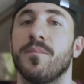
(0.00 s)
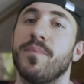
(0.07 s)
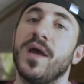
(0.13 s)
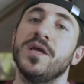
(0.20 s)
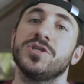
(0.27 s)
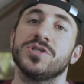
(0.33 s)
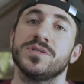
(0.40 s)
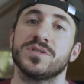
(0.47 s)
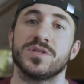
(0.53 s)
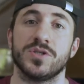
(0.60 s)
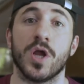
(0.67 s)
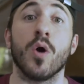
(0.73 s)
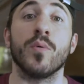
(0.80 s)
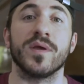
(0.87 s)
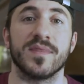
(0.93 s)
the patience,
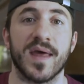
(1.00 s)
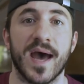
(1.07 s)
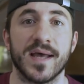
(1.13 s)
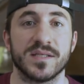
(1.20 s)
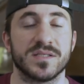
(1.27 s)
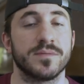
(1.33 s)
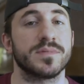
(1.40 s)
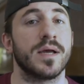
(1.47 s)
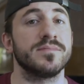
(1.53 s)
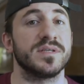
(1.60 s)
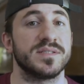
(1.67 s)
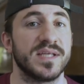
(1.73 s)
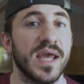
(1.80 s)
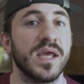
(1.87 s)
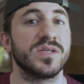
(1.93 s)
knowing that sometimes
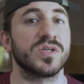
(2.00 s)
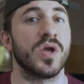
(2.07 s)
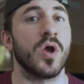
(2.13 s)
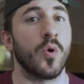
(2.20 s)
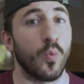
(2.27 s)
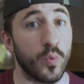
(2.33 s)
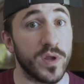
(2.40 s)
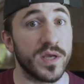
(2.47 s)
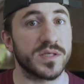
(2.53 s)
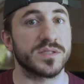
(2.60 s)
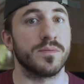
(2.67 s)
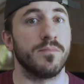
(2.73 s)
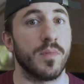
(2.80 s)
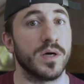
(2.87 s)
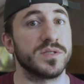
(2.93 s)
it takes
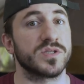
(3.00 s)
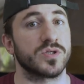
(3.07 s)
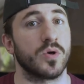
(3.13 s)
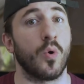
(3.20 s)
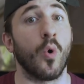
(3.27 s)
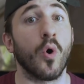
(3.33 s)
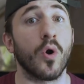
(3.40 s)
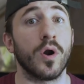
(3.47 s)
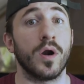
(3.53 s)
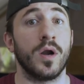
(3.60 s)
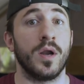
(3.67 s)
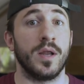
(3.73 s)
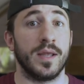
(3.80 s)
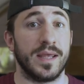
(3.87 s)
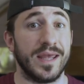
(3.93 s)
weeks, months, or
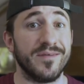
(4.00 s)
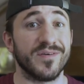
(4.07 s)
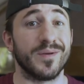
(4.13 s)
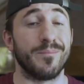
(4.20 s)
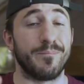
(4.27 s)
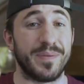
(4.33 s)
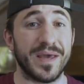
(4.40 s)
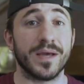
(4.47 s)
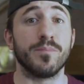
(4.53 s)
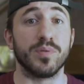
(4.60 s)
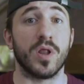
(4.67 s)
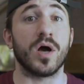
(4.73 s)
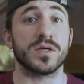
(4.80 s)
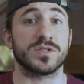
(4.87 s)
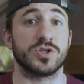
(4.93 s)
even big
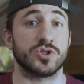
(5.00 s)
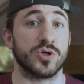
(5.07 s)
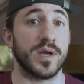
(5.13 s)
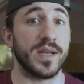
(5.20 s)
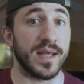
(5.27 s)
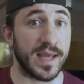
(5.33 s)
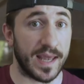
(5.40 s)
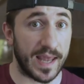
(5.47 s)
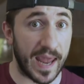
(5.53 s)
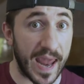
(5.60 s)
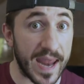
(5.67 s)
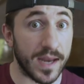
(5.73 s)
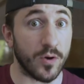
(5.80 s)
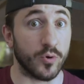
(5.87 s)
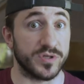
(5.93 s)
blocks of training,
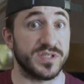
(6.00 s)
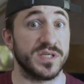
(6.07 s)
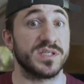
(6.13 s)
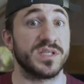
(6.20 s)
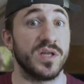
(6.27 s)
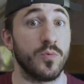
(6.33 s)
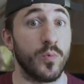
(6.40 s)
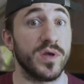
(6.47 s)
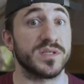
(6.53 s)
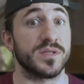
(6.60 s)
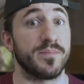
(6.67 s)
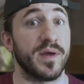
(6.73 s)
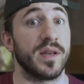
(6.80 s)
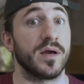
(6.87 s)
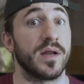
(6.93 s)
eight or 16 weeks,
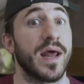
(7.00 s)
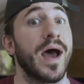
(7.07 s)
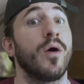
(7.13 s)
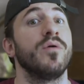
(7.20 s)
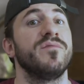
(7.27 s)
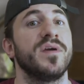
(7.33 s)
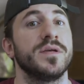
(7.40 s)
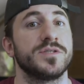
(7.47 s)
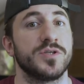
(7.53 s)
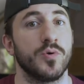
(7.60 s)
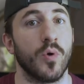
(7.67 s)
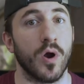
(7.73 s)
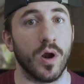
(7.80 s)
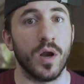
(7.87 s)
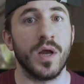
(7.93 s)
depending on how advanced
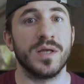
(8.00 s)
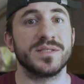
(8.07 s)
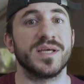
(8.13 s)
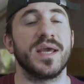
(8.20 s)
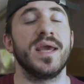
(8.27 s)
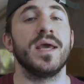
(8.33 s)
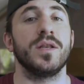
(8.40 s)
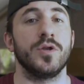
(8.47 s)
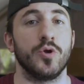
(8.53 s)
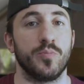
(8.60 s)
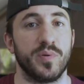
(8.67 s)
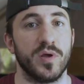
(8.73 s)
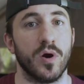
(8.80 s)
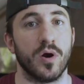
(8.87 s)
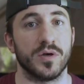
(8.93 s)
you are, to hit new
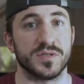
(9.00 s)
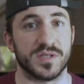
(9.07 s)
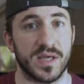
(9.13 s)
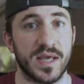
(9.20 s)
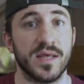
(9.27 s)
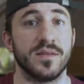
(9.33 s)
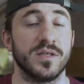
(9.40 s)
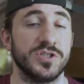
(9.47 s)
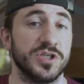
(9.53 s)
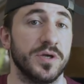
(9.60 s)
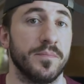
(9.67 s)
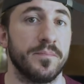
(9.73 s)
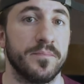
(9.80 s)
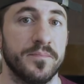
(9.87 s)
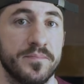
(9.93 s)
PRs in the
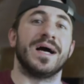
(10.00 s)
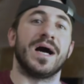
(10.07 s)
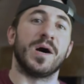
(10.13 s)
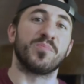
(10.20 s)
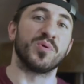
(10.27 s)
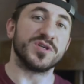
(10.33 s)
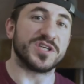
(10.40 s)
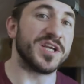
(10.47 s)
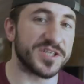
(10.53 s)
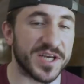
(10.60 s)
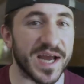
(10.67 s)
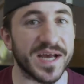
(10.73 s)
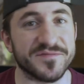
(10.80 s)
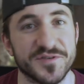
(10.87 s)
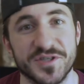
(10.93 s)
gym. Appreciate you
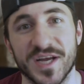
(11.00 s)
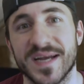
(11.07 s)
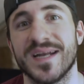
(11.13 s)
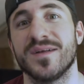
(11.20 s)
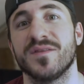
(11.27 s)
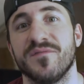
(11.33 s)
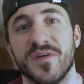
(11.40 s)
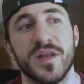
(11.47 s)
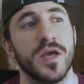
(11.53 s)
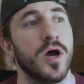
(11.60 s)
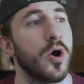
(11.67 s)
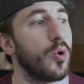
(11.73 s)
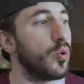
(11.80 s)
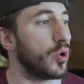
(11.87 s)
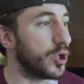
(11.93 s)
guys for checking out the
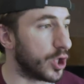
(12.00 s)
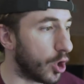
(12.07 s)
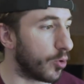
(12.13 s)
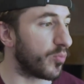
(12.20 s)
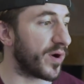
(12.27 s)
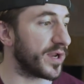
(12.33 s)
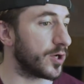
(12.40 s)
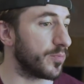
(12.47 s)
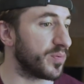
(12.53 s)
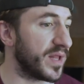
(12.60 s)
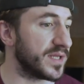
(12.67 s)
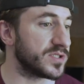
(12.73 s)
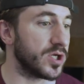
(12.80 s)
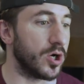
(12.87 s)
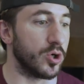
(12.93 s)
video. Go break your
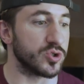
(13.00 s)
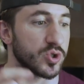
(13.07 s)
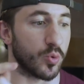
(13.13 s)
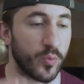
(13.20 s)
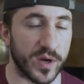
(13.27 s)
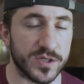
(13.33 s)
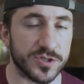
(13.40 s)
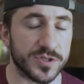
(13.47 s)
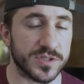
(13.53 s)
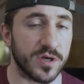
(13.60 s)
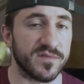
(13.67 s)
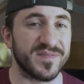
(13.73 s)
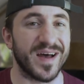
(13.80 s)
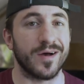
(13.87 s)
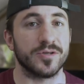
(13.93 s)
plateaus, rate
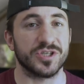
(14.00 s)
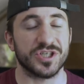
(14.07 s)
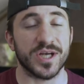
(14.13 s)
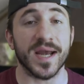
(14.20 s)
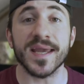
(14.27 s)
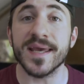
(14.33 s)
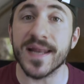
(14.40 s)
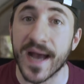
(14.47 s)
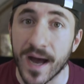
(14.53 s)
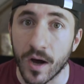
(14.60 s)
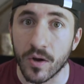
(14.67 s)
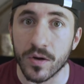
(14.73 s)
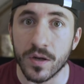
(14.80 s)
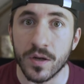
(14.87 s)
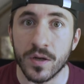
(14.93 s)
yourself out, check it
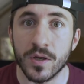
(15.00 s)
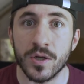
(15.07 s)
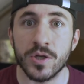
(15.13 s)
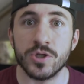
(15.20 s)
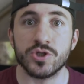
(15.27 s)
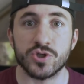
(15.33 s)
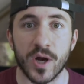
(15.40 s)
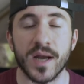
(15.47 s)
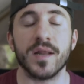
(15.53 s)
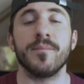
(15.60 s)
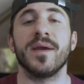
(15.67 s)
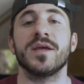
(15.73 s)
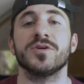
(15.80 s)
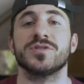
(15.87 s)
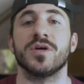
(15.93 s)
out. Try to
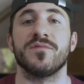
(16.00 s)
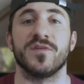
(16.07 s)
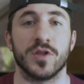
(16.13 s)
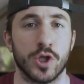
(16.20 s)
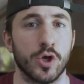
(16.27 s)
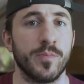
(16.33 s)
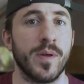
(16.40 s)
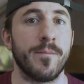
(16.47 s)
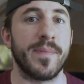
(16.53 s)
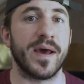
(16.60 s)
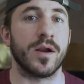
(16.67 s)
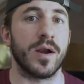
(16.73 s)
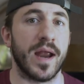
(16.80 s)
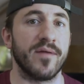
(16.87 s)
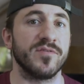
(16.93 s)
make yourself a little bit
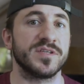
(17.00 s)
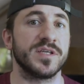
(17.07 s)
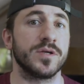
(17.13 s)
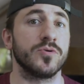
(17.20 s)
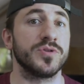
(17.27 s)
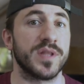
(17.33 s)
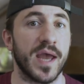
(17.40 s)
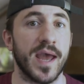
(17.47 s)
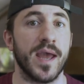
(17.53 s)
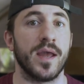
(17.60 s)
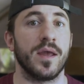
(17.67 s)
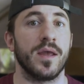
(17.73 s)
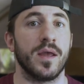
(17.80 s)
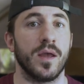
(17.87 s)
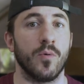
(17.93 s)
better every single
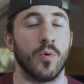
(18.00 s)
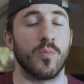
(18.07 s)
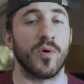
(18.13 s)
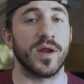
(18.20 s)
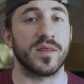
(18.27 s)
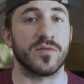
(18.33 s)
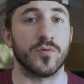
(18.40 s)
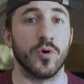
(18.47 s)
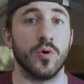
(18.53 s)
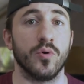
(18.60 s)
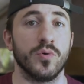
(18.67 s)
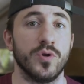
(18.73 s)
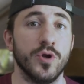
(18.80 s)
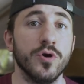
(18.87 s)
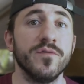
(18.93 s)
day, and we'll break
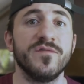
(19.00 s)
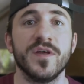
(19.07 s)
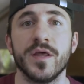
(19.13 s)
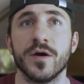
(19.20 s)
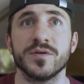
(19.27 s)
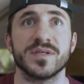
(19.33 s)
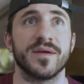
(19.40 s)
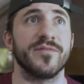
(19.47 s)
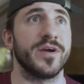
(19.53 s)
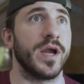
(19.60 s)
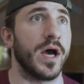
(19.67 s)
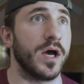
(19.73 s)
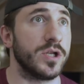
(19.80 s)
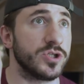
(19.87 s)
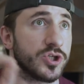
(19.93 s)
through new videos every
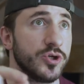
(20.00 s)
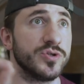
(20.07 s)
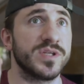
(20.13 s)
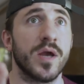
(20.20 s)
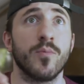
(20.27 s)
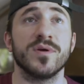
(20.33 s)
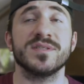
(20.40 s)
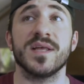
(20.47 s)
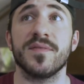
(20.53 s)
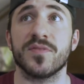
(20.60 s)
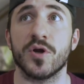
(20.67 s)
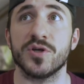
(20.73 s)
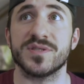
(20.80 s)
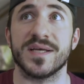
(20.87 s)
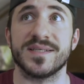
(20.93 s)
Tuesday, Wednesday,
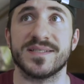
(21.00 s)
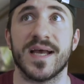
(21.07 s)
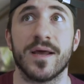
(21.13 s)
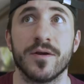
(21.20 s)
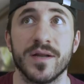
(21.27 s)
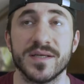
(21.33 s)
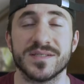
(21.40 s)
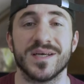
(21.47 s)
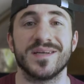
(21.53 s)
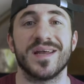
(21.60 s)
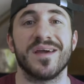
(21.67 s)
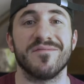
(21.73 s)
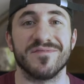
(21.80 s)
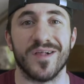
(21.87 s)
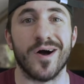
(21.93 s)
Thursday, Saturday,
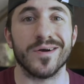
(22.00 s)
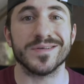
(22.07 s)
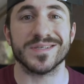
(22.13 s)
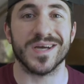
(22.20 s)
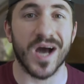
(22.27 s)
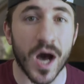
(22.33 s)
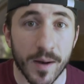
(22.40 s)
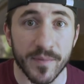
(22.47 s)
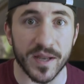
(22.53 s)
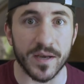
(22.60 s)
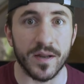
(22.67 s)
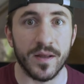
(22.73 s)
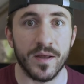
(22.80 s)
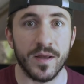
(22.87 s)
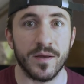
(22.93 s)
Sunday. Vlogs
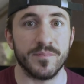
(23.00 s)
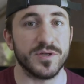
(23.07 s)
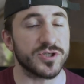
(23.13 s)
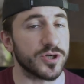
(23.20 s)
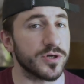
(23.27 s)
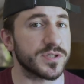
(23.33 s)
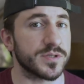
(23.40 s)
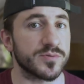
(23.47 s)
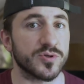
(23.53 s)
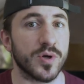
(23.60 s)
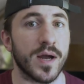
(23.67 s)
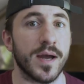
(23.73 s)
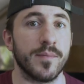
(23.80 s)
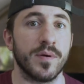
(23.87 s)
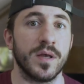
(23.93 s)
coming. Be sure to
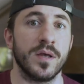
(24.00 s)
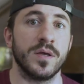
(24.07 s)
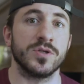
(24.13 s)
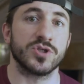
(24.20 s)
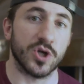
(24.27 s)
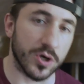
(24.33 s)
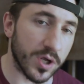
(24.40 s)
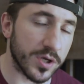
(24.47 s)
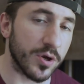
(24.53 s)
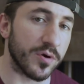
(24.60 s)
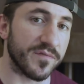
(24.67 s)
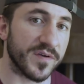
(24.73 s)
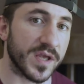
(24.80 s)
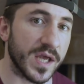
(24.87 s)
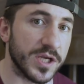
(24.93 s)
subscribe, turn on
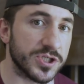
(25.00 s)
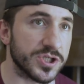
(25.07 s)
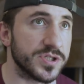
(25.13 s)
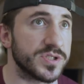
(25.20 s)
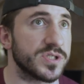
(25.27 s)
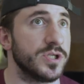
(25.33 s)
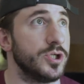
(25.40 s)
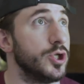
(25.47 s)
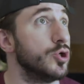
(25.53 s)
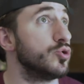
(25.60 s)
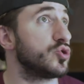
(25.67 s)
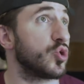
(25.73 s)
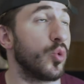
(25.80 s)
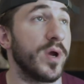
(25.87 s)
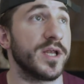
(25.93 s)
notifications. New
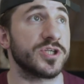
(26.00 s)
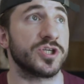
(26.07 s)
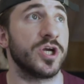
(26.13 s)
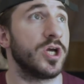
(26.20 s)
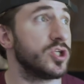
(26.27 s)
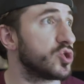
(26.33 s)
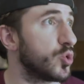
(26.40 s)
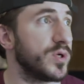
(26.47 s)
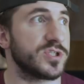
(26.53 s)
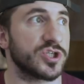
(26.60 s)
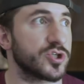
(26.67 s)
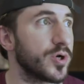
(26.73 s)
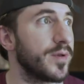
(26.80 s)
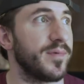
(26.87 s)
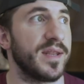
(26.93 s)
Twitch, Twitch
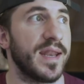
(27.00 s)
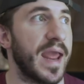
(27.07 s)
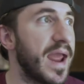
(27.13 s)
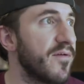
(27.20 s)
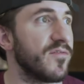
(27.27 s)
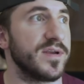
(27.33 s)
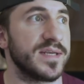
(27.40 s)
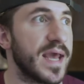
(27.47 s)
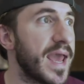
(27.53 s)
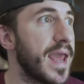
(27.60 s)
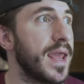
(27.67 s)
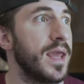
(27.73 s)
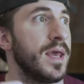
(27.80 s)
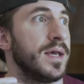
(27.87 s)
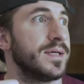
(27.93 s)
streaming every
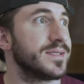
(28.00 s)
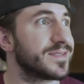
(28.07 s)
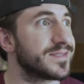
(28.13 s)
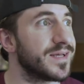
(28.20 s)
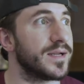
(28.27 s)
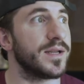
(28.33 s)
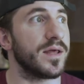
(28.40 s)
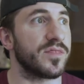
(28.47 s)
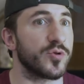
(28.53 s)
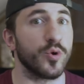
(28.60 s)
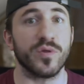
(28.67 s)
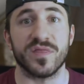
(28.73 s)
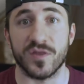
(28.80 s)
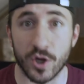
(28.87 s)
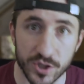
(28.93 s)
day, Sunday
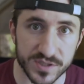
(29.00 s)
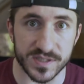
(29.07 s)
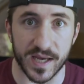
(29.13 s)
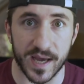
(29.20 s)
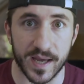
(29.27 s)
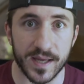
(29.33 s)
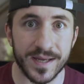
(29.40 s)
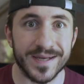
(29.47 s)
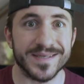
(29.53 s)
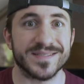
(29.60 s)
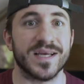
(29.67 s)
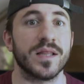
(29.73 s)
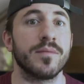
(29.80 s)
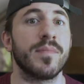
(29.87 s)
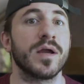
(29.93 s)
through Thursday.
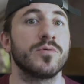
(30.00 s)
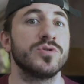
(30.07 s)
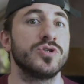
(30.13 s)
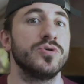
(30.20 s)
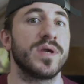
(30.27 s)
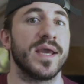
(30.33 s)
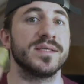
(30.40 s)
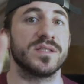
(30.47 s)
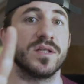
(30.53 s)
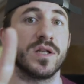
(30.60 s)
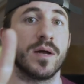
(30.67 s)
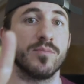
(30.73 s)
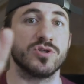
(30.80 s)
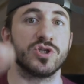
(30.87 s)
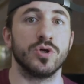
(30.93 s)
Silent Mike with two Ks and the
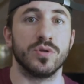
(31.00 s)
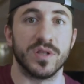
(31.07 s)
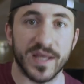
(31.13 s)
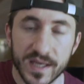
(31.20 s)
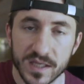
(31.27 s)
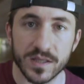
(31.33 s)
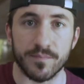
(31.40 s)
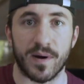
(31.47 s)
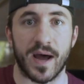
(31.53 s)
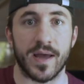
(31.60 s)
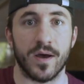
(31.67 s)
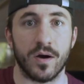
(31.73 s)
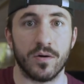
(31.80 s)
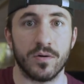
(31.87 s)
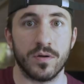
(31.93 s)
number two, link in the
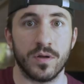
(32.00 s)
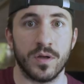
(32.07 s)
bio.